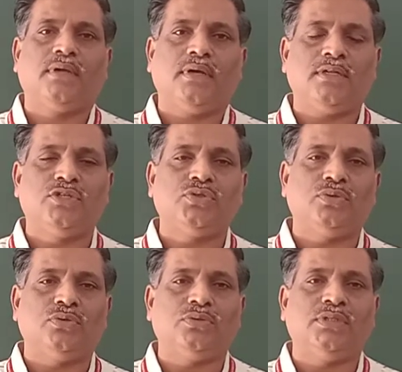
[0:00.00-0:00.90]
also
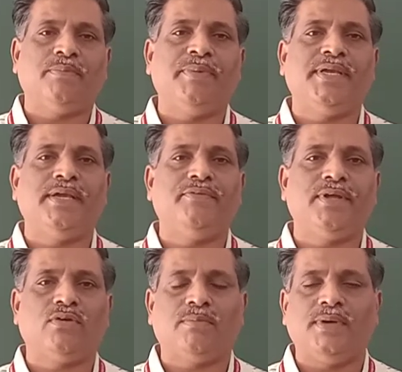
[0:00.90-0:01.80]
the
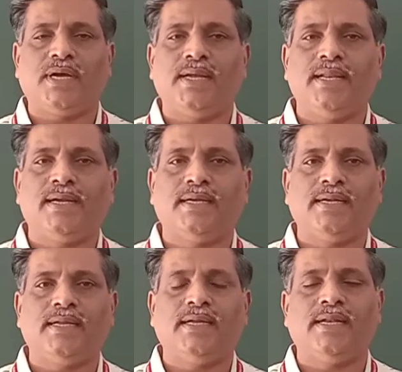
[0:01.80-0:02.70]
behavior of
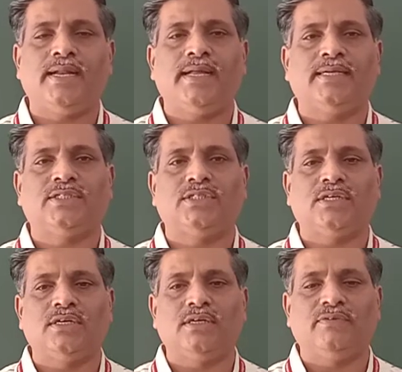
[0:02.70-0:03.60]
dielectric in an
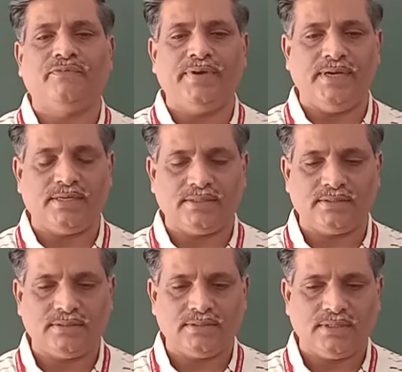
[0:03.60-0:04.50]
external field.
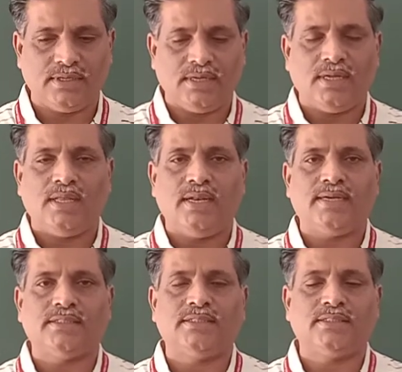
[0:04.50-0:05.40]
Let
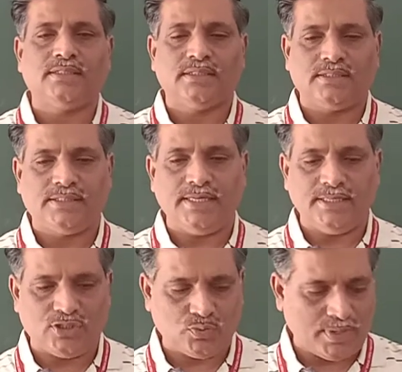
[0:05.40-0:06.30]
us see
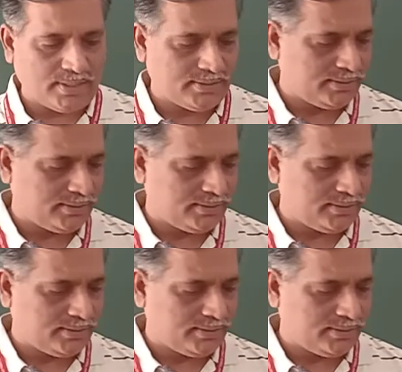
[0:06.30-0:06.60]
this one.